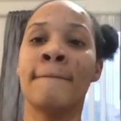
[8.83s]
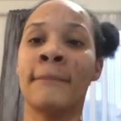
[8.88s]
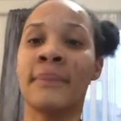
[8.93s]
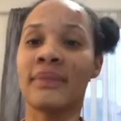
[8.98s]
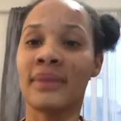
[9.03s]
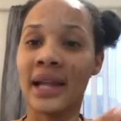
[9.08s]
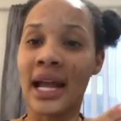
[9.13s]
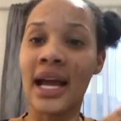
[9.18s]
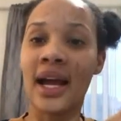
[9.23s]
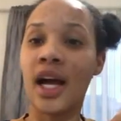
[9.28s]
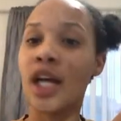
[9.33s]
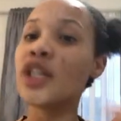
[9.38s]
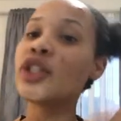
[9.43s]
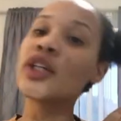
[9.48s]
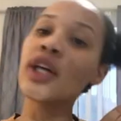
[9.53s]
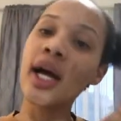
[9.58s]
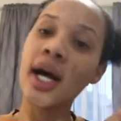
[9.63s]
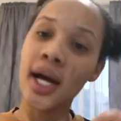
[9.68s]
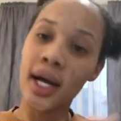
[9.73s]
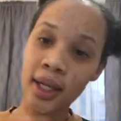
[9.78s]
a
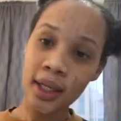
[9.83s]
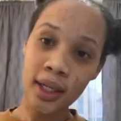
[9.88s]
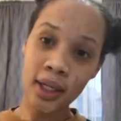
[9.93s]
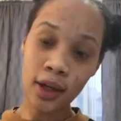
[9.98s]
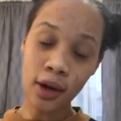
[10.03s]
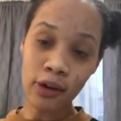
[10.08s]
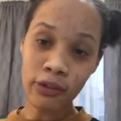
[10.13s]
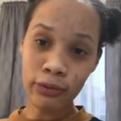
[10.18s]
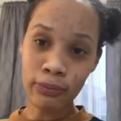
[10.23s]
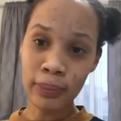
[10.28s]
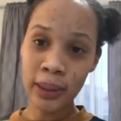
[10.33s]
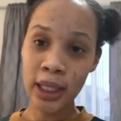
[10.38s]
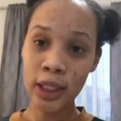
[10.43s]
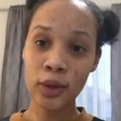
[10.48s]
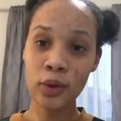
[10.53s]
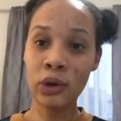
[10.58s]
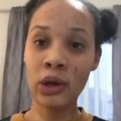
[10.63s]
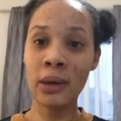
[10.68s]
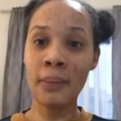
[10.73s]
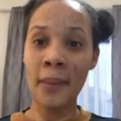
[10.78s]
journey of me
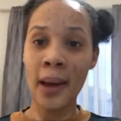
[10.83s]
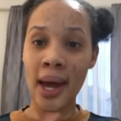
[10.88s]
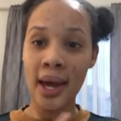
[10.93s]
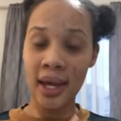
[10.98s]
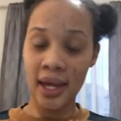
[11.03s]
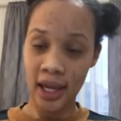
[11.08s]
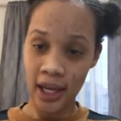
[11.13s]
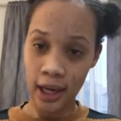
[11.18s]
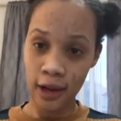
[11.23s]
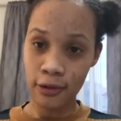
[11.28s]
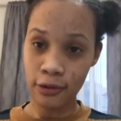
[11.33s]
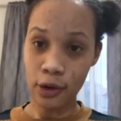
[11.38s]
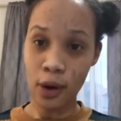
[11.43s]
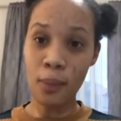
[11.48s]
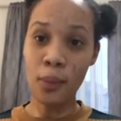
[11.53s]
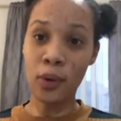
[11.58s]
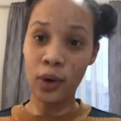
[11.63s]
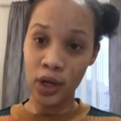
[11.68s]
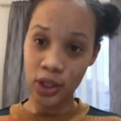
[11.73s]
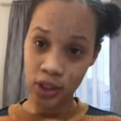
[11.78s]
doing my hair from
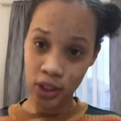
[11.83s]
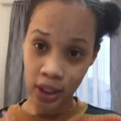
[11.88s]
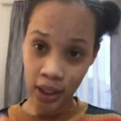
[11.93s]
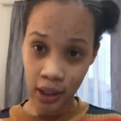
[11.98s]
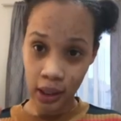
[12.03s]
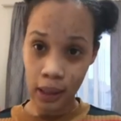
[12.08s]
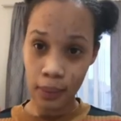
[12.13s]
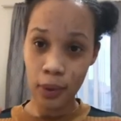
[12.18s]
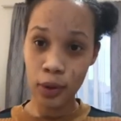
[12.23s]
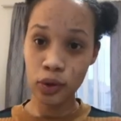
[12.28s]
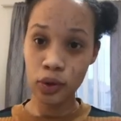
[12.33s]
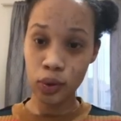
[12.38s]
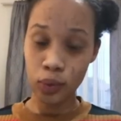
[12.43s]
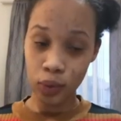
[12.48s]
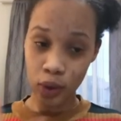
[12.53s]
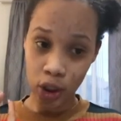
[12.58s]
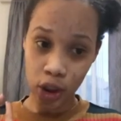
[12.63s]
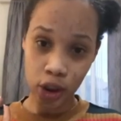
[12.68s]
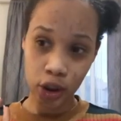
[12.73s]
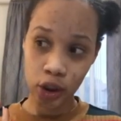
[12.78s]
washing. I'm going to
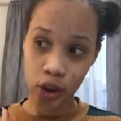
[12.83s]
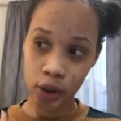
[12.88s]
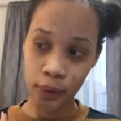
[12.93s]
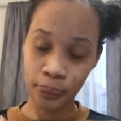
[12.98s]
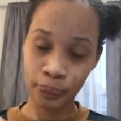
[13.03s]
wash,